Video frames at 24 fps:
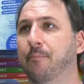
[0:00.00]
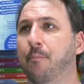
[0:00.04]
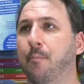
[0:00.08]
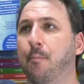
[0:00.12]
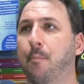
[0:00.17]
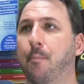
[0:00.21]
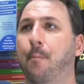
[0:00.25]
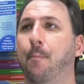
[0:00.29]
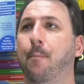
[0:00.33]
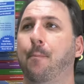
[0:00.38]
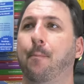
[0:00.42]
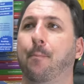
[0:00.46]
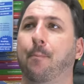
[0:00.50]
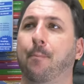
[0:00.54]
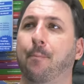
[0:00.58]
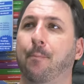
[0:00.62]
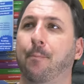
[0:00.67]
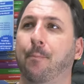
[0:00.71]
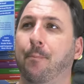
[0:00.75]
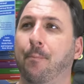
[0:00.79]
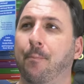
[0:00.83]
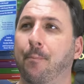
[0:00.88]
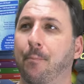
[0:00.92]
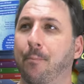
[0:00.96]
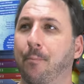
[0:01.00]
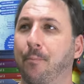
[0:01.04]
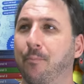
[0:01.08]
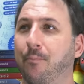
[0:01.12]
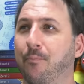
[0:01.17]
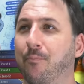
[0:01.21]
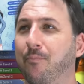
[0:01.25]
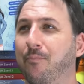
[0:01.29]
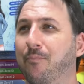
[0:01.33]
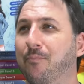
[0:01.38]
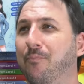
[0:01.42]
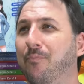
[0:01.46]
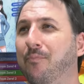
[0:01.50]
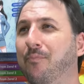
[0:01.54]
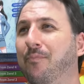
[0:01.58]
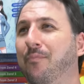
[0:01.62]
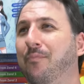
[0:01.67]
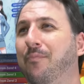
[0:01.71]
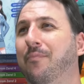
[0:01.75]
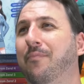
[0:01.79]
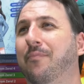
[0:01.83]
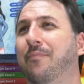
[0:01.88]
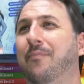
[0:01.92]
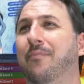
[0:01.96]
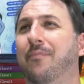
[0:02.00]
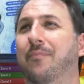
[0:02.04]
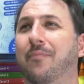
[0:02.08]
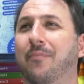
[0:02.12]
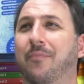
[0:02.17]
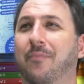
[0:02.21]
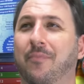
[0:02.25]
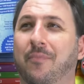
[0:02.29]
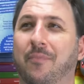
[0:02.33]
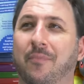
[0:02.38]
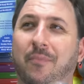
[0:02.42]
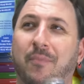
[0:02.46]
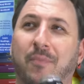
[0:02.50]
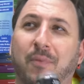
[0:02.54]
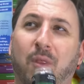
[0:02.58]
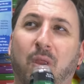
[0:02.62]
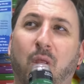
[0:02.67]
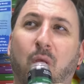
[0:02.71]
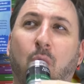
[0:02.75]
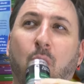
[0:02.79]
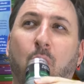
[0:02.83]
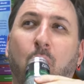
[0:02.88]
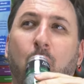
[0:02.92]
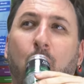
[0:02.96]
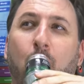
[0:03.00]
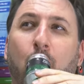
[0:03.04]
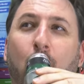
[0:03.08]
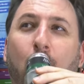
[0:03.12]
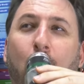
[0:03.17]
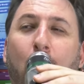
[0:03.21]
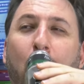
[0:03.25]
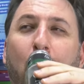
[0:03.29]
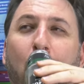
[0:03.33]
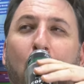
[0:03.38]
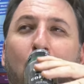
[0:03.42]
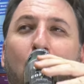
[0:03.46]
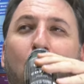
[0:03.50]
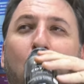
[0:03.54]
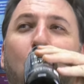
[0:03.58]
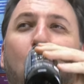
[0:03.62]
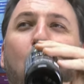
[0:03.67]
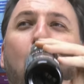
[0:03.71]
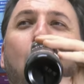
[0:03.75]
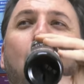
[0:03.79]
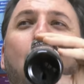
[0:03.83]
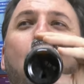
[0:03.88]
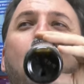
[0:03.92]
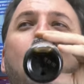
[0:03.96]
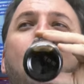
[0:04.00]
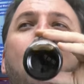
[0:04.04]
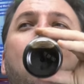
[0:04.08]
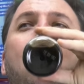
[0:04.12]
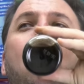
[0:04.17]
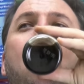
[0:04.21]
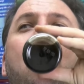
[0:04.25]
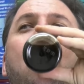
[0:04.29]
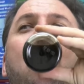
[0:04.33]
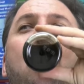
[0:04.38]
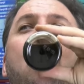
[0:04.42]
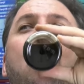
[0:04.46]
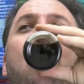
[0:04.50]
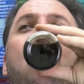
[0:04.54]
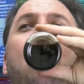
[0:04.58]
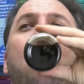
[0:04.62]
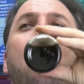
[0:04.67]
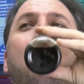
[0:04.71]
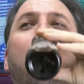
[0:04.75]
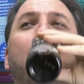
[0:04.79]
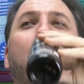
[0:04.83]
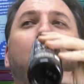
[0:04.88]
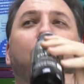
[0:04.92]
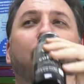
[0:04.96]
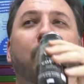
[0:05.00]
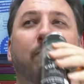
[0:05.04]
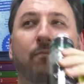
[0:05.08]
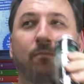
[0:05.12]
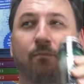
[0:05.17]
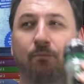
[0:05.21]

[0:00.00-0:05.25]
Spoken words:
Nobody speaks.